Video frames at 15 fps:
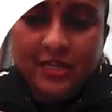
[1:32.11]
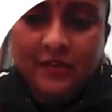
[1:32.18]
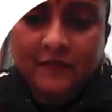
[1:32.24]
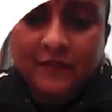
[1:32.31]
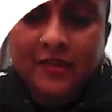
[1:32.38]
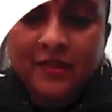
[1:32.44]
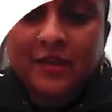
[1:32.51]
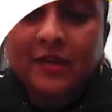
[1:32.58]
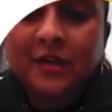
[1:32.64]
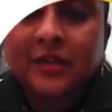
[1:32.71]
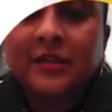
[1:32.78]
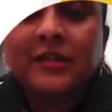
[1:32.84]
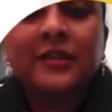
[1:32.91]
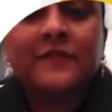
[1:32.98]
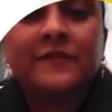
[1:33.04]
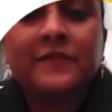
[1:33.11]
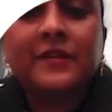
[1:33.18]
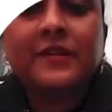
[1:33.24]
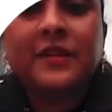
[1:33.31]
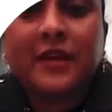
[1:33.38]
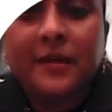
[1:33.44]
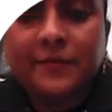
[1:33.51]
Given there are
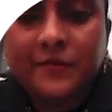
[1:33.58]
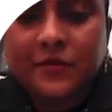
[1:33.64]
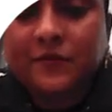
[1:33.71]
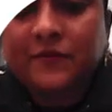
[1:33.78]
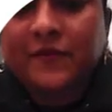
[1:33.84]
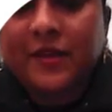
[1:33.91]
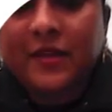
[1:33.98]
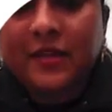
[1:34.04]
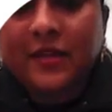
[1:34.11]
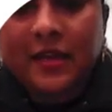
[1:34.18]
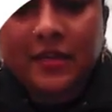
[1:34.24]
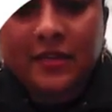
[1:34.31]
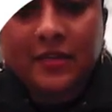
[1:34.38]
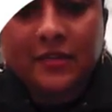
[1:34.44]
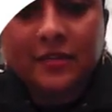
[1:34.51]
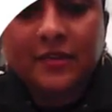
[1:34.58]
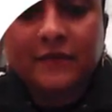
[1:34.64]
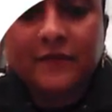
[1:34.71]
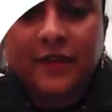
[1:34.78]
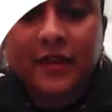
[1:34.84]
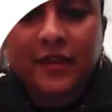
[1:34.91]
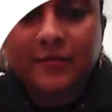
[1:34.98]
different types of entities
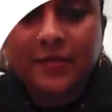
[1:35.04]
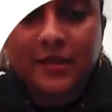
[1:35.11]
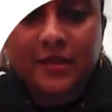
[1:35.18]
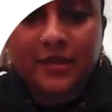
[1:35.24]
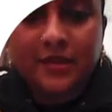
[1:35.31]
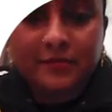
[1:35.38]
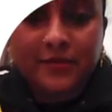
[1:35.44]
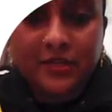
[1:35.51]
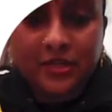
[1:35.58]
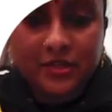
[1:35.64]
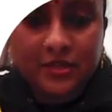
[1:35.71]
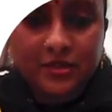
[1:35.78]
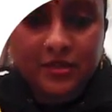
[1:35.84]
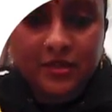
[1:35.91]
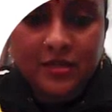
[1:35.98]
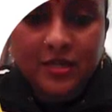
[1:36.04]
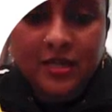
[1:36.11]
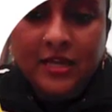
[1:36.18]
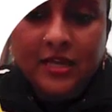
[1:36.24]
available in Malaysia,